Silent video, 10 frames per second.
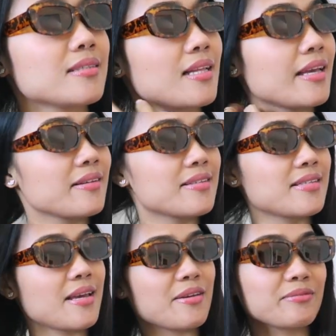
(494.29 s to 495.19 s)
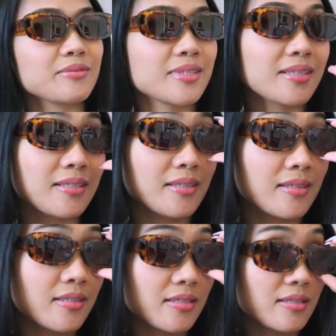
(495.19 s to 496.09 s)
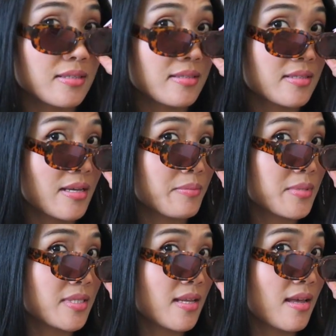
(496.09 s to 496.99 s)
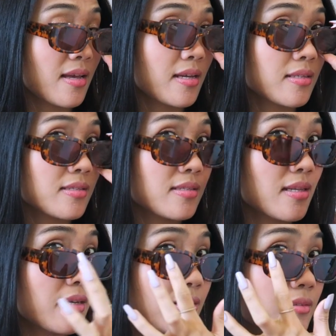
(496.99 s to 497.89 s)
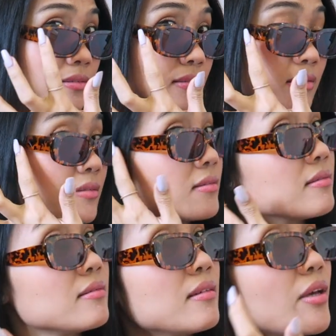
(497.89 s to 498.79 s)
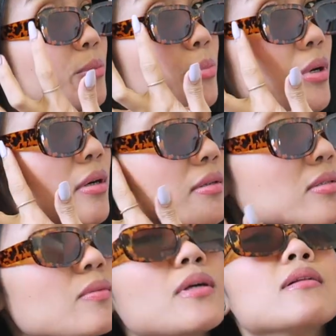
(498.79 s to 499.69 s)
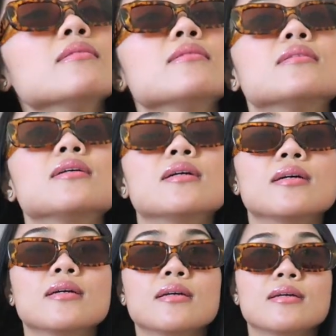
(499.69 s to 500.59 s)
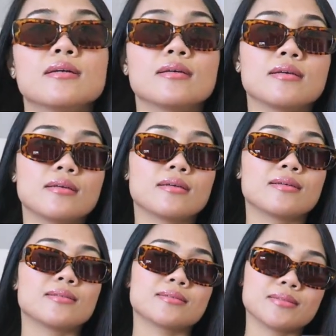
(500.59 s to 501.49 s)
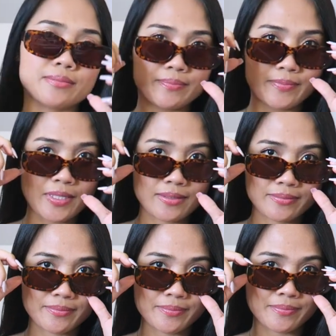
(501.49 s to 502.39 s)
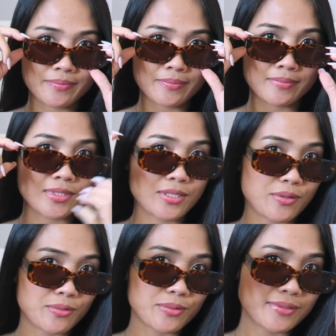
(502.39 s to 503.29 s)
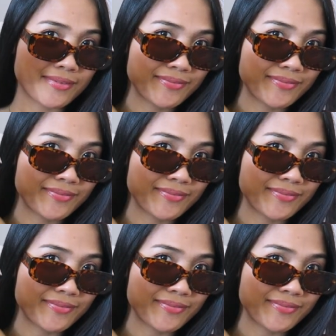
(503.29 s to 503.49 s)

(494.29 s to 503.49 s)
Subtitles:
Like the same sign. It's like a leopard as well, and yeah, it's cute.